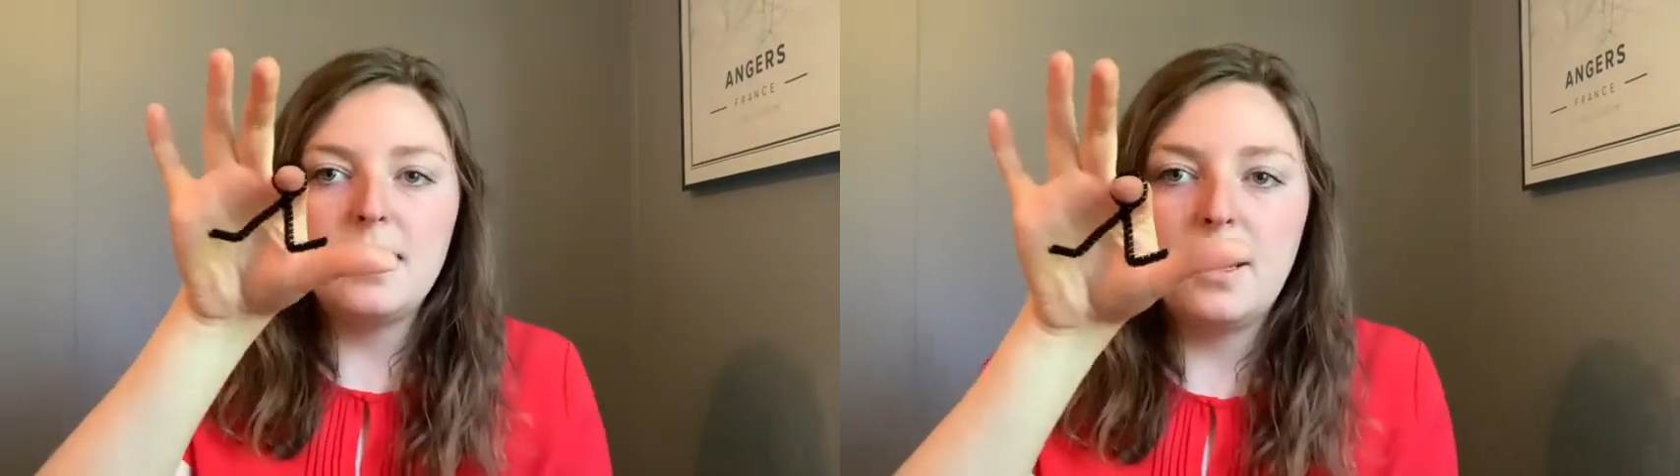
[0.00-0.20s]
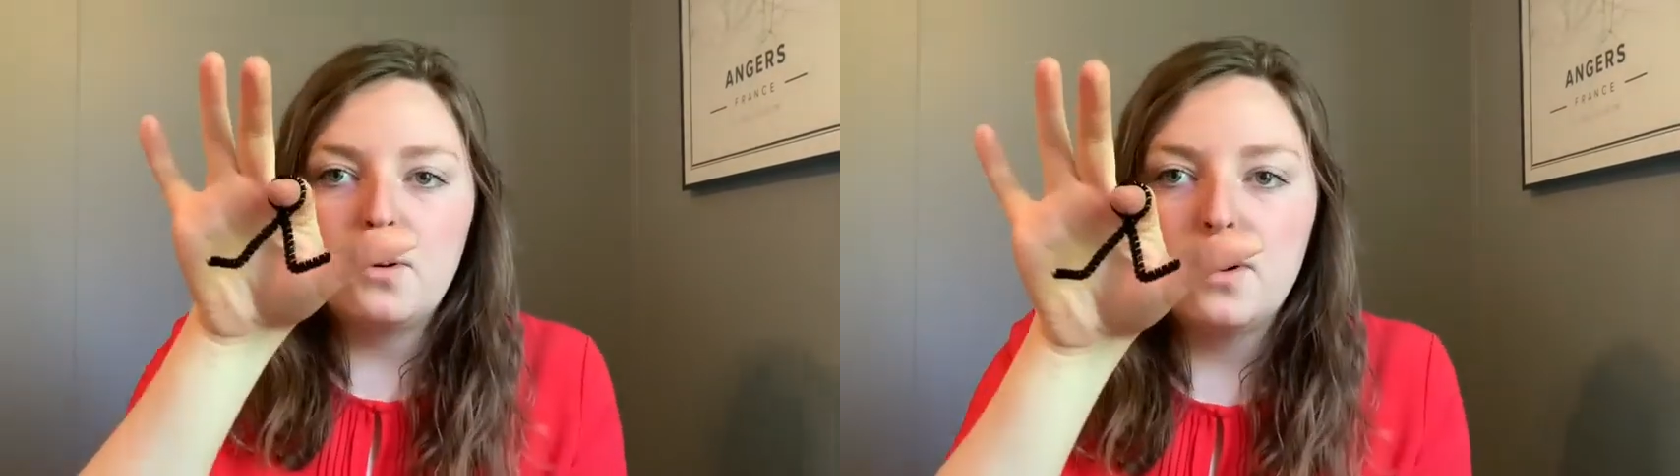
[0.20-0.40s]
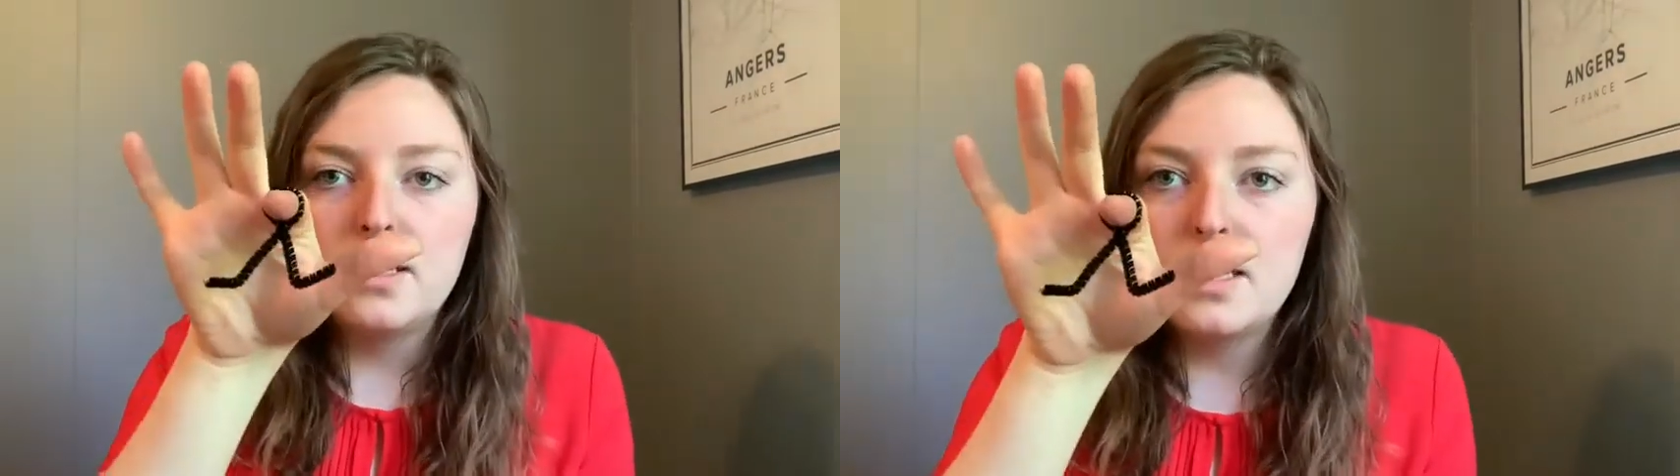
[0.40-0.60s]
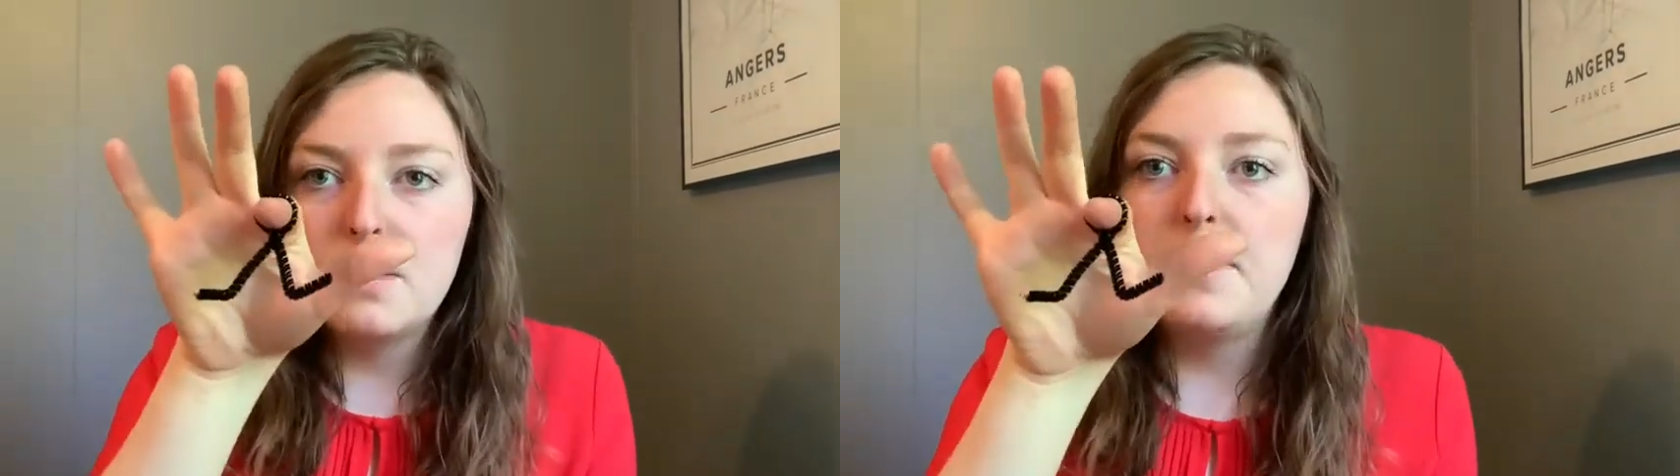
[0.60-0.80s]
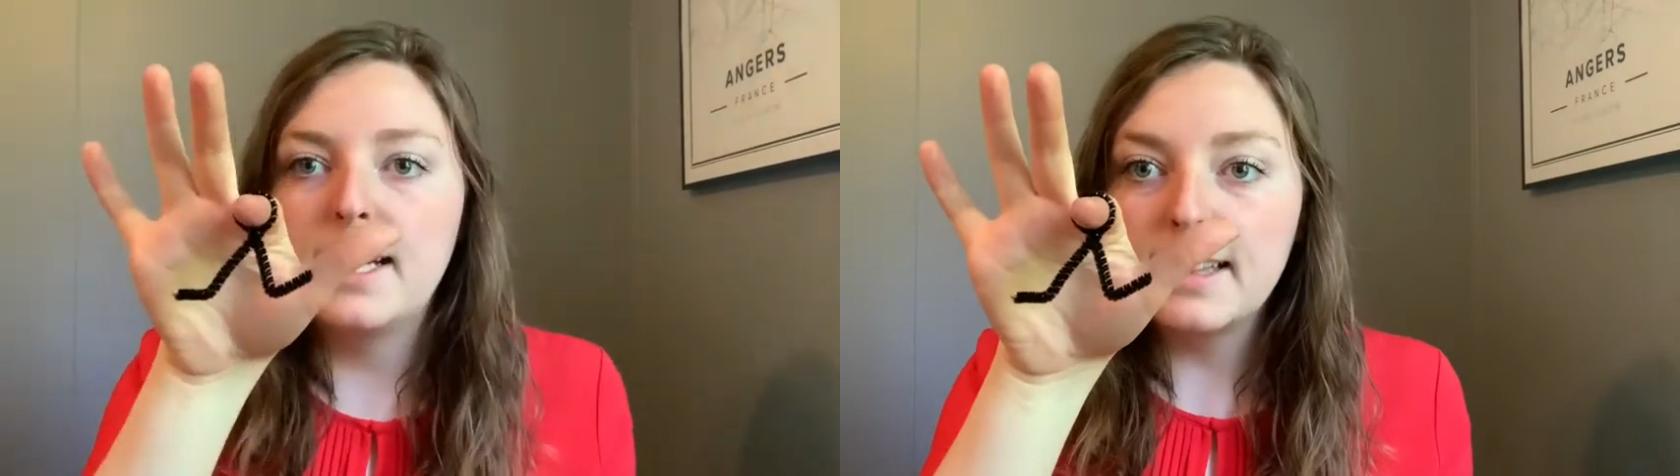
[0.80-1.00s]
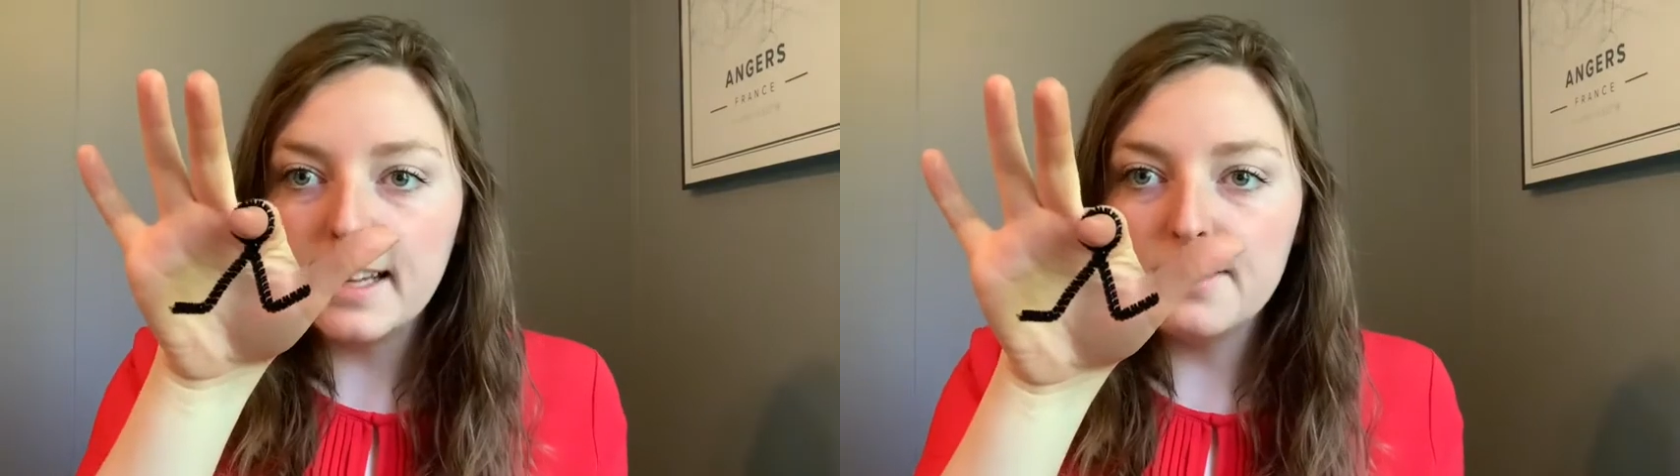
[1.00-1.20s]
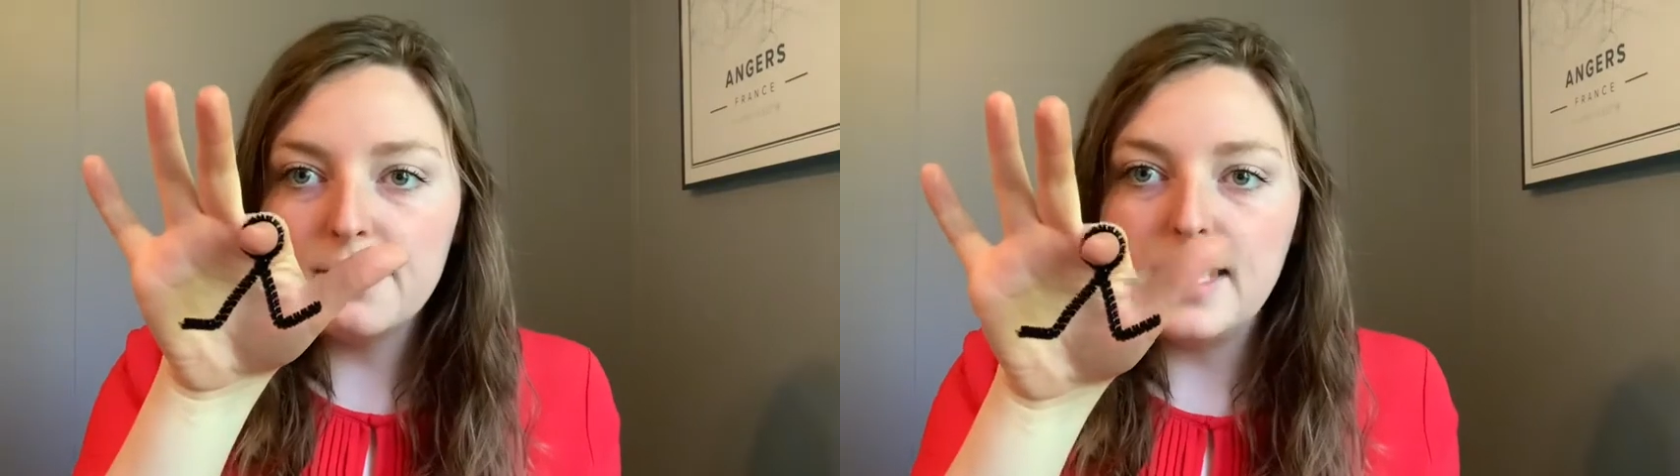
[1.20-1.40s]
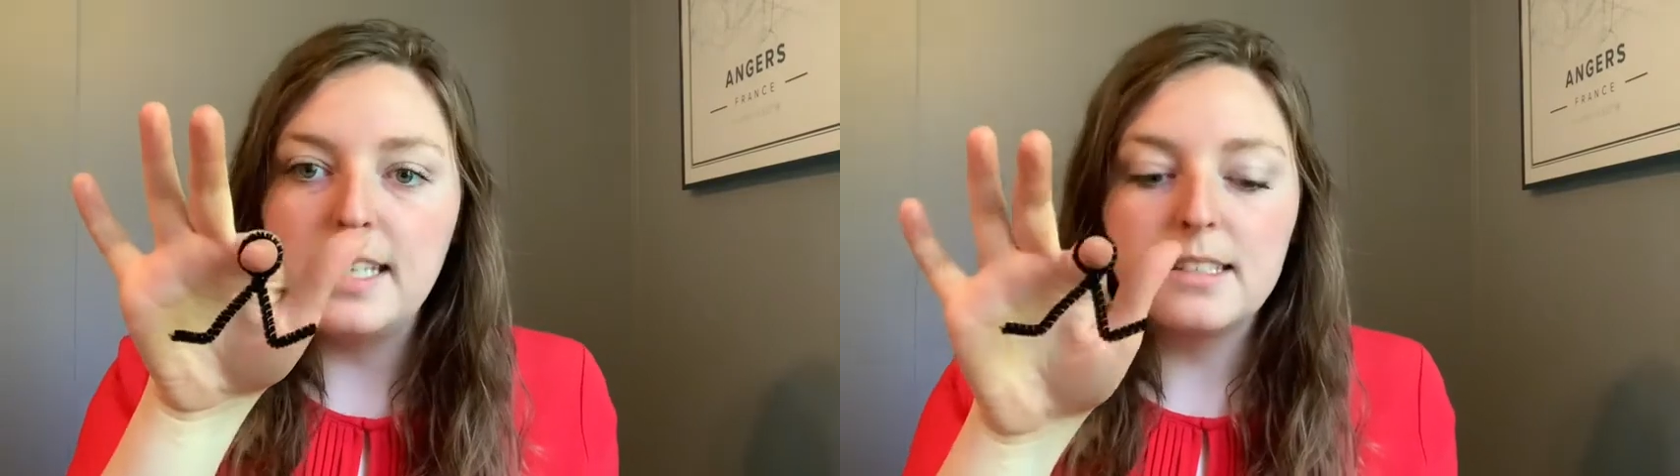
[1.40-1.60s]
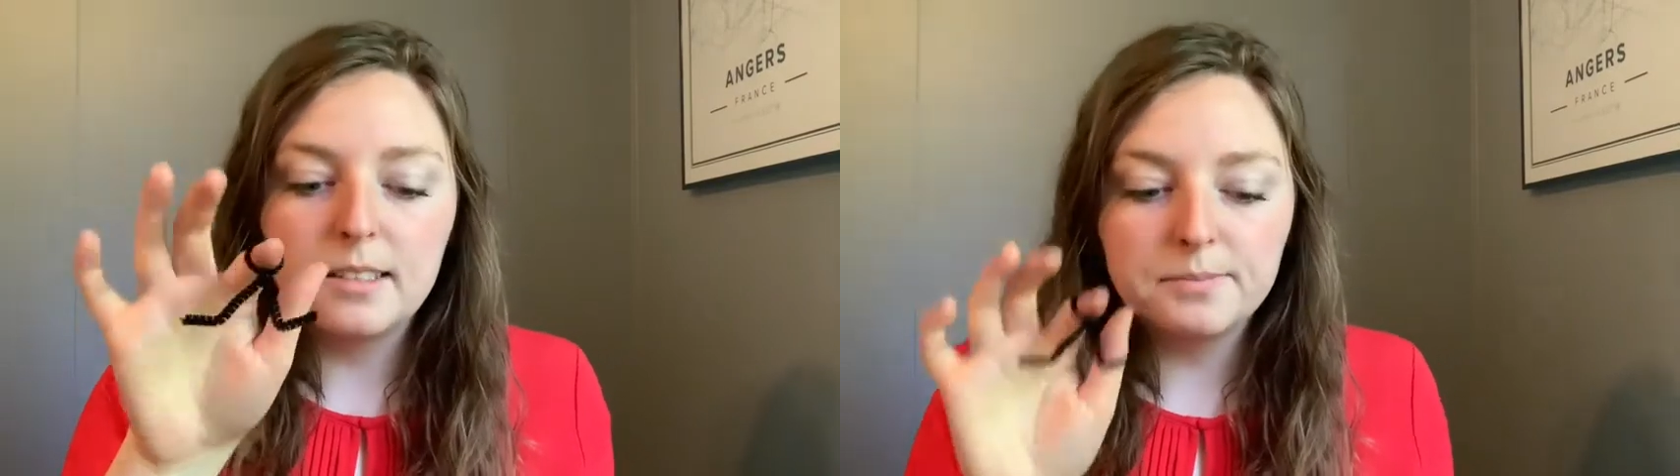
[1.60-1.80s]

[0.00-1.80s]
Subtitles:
outwards to make like feet.